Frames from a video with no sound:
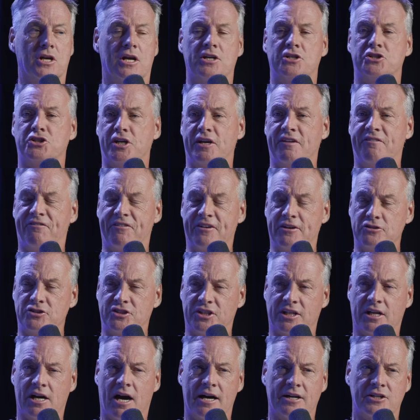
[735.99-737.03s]
She feels
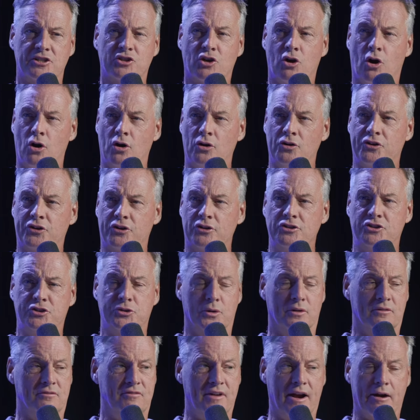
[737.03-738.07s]
that God has called her to
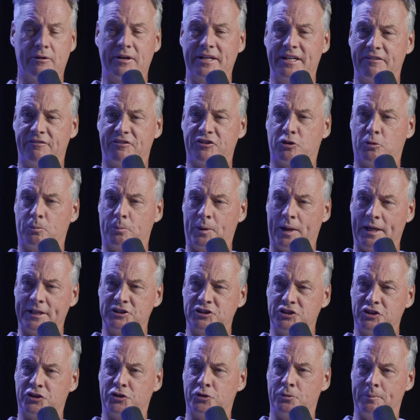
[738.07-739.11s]
a very difficult place
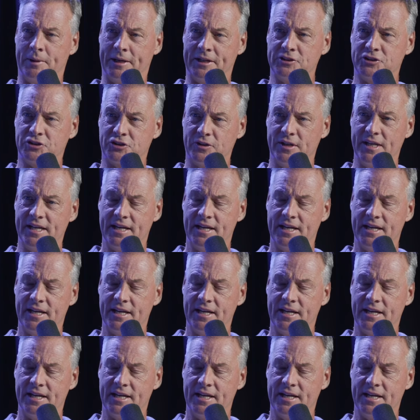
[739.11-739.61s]
to do ministry.